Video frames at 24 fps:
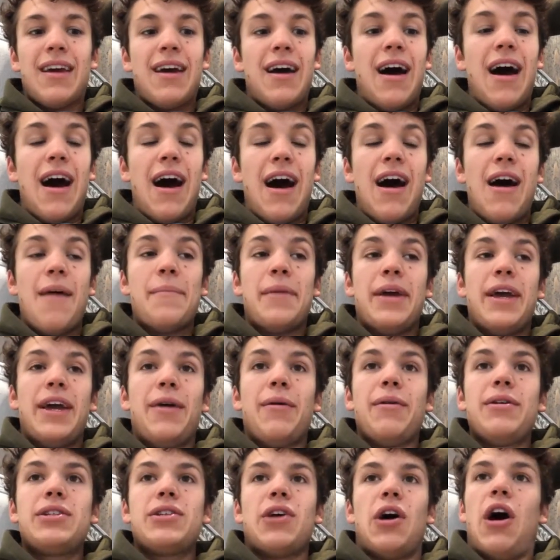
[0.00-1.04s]
Um, it
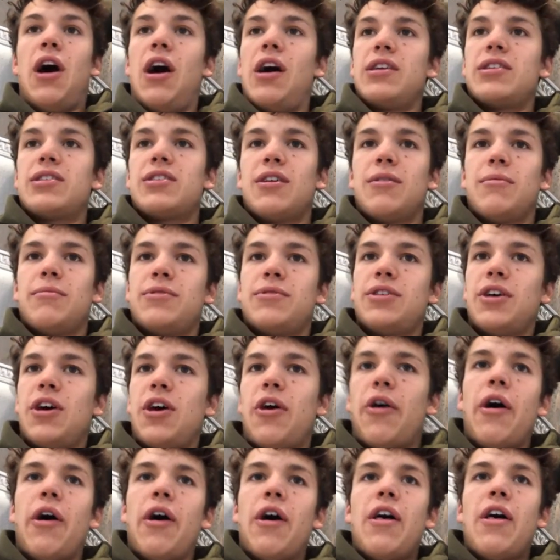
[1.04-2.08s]
was awesome.
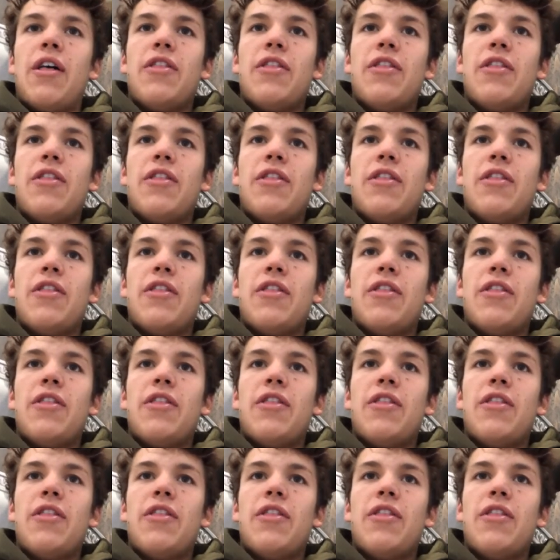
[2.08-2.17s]
So